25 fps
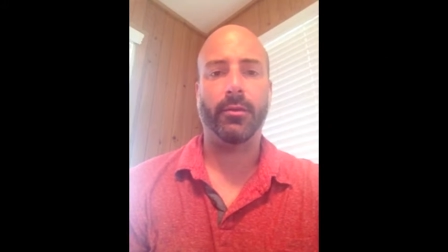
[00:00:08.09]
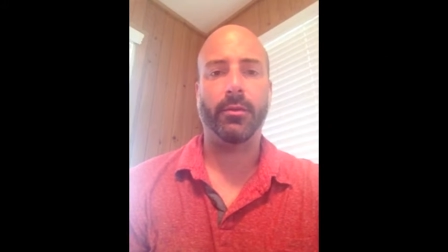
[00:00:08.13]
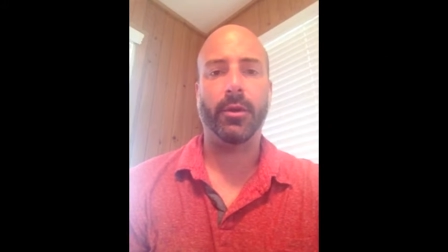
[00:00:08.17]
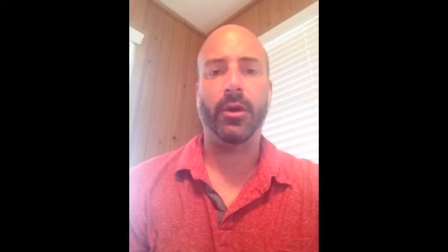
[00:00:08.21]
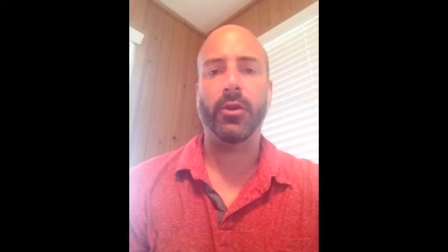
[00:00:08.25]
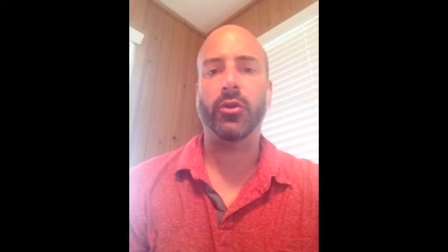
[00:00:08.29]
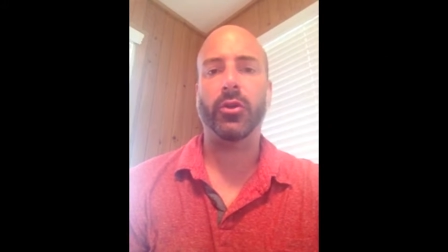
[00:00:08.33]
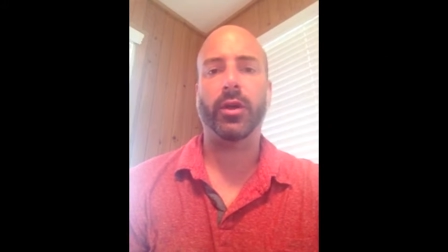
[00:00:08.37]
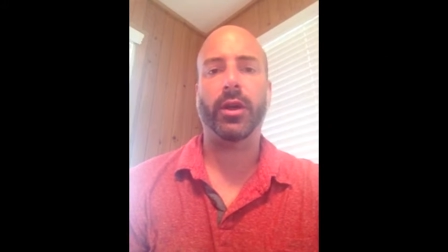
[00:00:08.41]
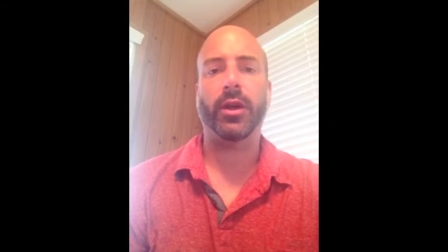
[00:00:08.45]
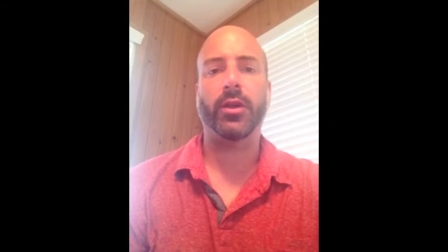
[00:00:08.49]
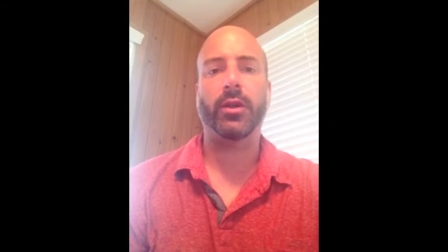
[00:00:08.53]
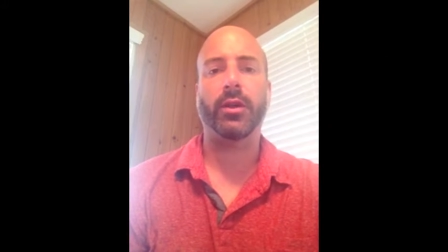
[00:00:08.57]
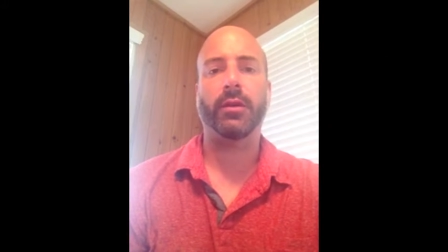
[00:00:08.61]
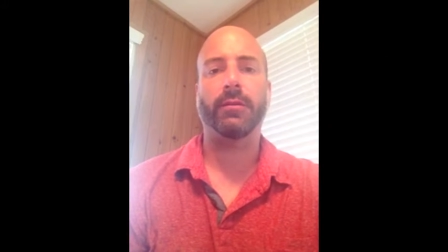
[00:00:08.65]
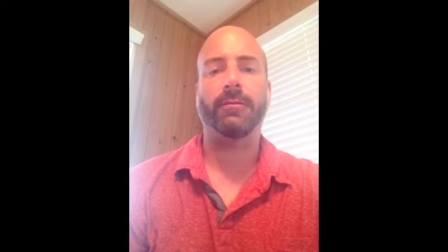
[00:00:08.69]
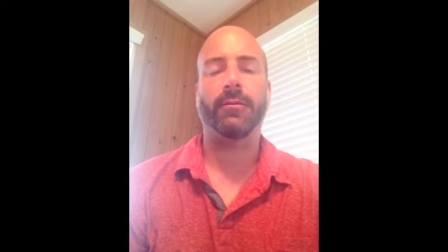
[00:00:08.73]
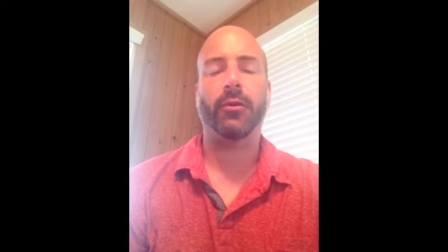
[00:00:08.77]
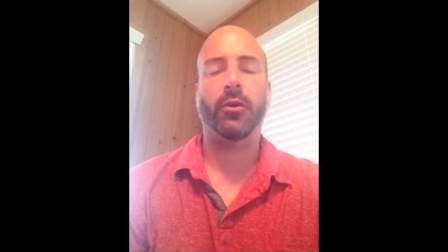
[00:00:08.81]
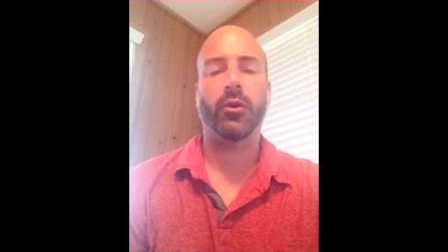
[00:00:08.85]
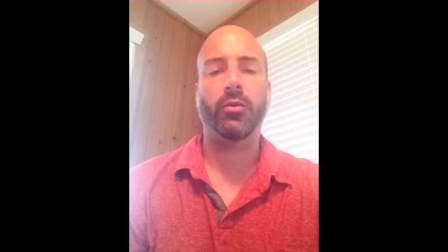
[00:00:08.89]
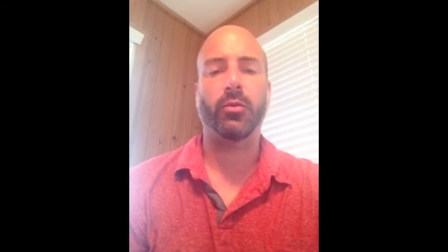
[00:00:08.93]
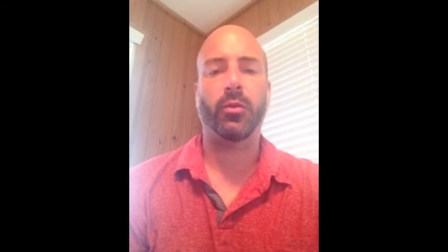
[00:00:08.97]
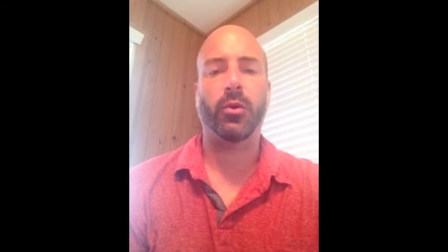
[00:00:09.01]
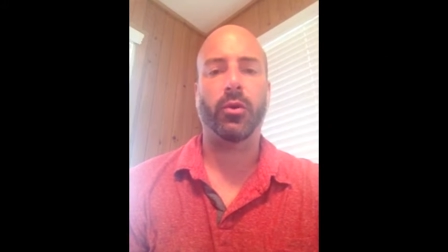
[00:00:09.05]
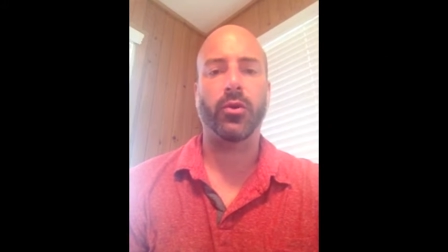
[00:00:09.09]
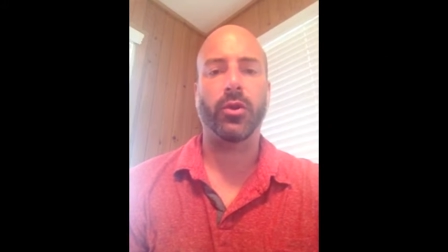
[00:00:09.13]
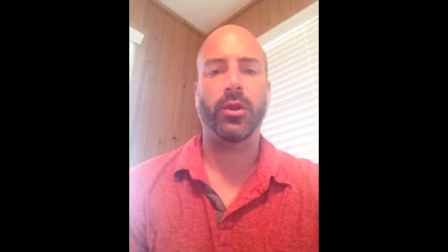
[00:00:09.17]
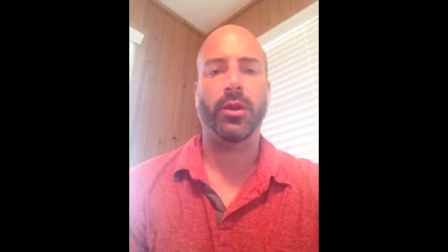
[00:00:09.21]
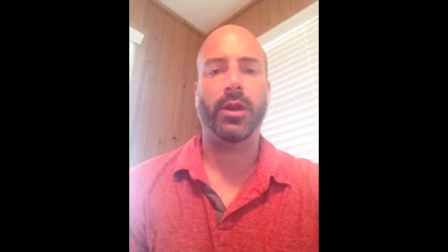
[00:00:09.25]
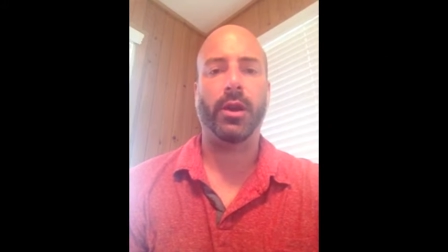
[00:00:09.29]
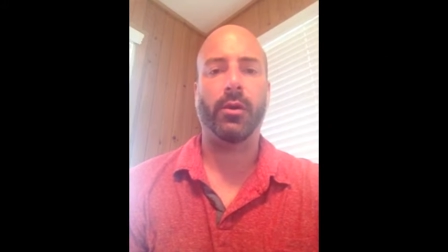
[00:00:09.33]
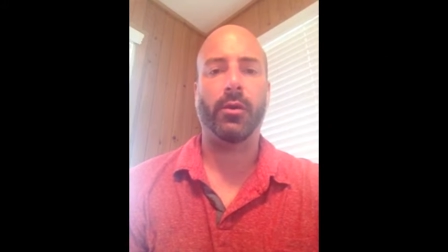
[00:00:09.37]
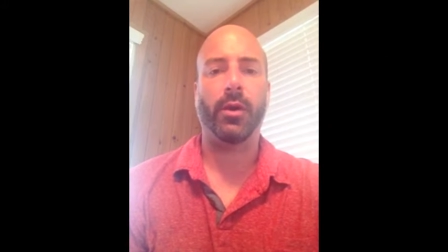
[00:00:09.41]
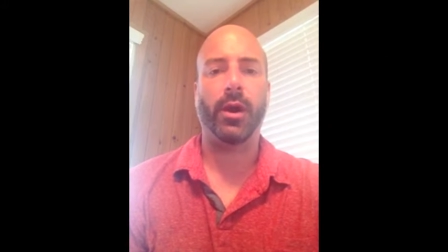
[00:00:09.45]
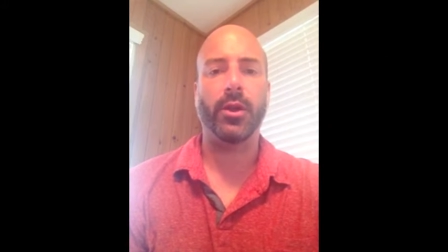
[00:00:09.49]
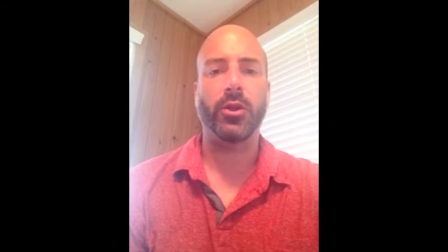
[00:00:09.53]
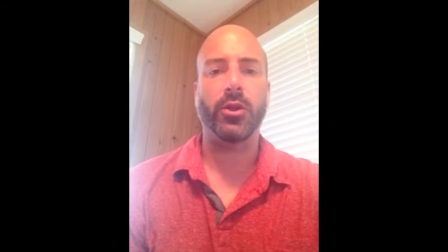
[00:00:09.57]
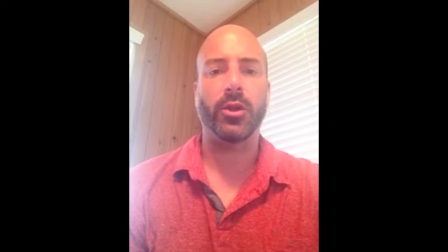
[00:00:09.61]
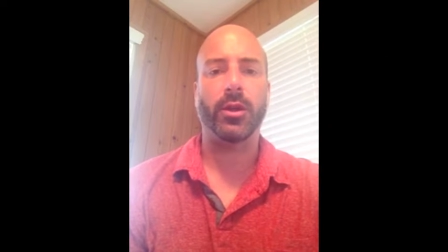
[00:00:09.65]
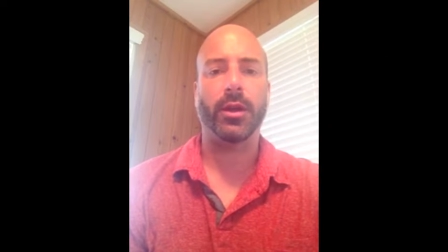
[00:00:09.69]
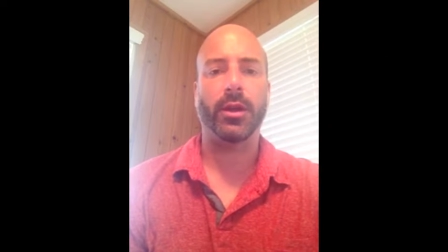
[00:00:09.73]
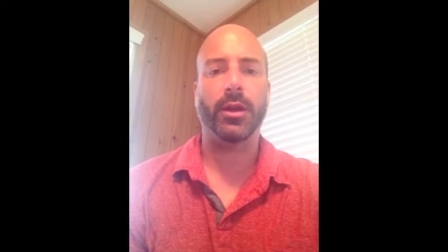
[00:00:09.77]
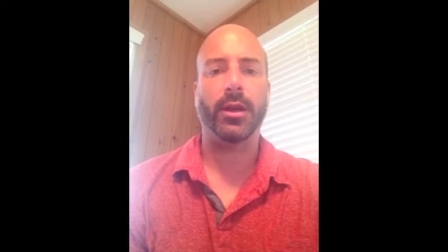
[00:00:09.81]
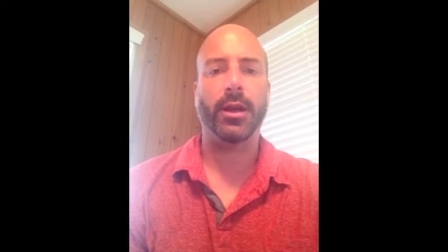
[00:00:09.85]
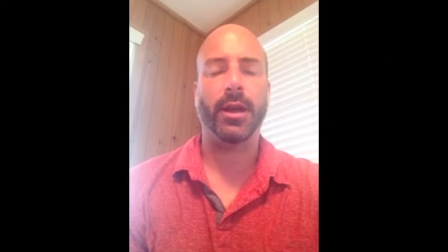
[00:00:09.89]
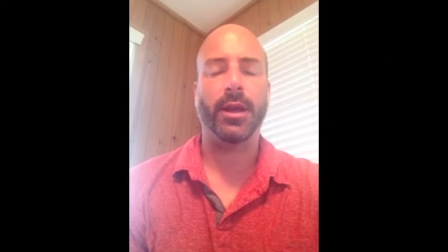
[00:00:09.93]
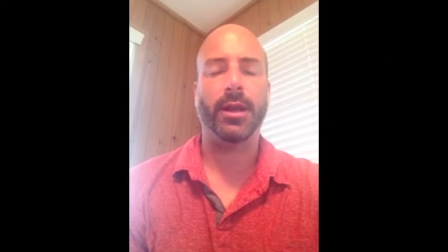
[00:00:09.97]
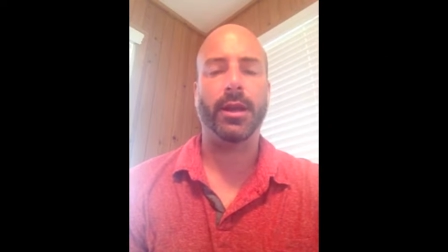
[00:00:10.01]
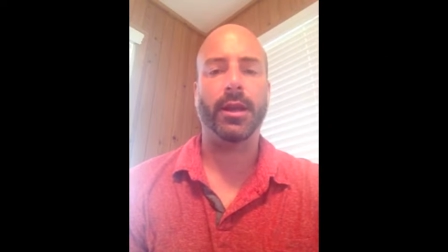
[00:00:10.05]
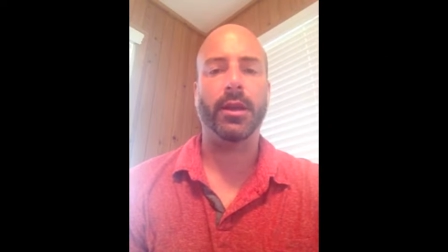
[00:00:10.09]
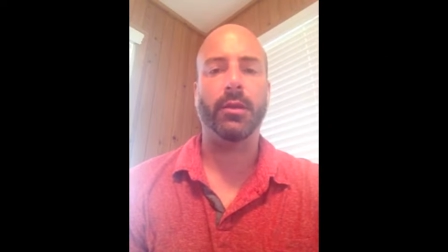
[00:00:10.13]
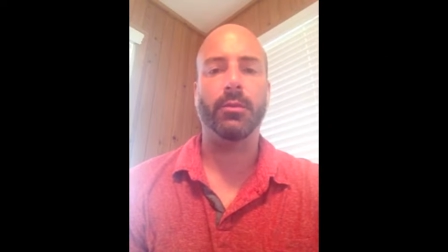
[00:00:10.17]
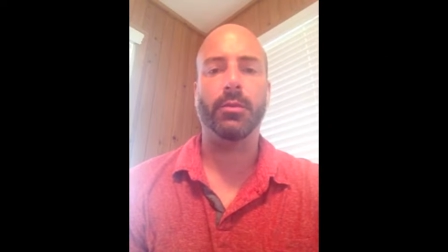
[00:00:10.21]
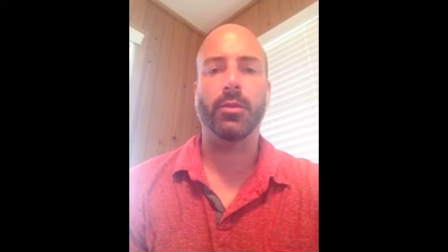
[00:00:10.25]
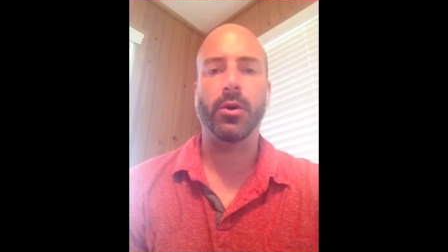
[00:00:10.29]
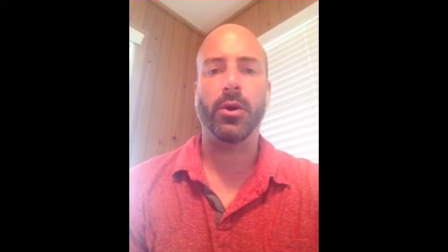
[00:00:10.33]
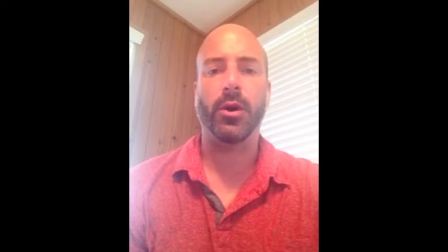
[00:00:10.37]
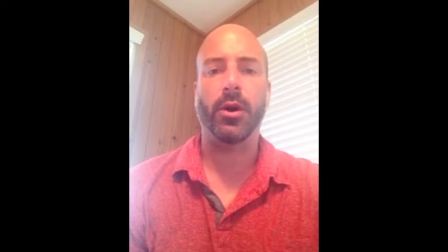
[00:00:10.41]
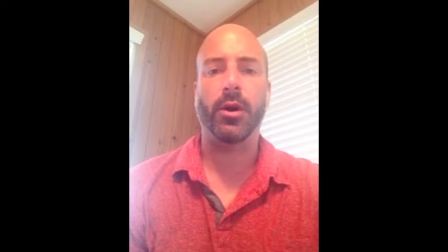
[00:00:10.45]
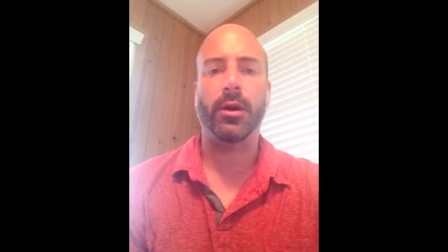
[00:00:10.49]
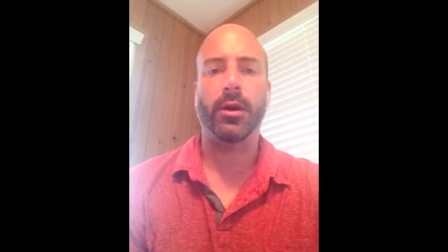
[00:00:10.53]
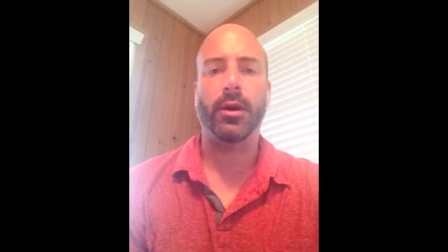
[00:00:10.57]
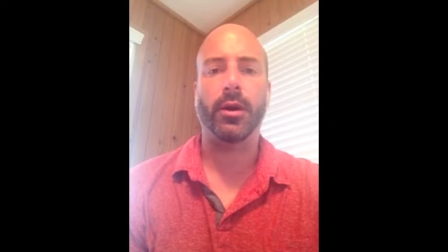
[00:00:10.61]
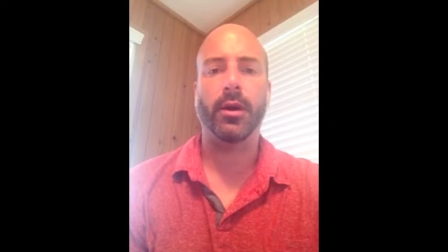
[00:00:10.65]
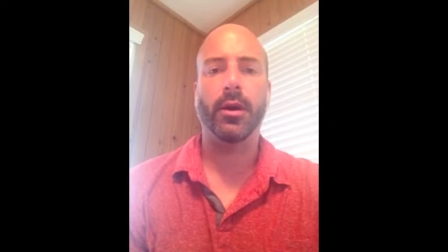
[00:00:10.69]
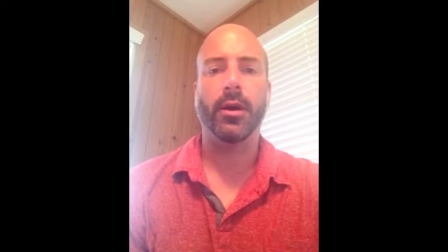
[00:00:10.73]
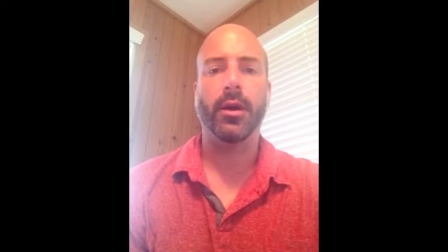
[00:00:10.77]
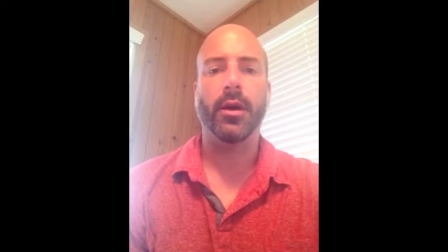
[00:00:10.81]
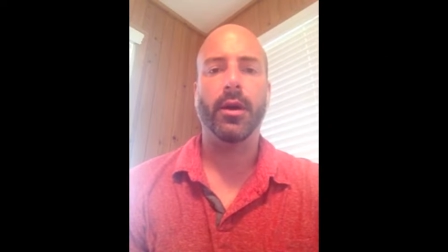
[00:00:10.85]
much like first-person narration can in a book.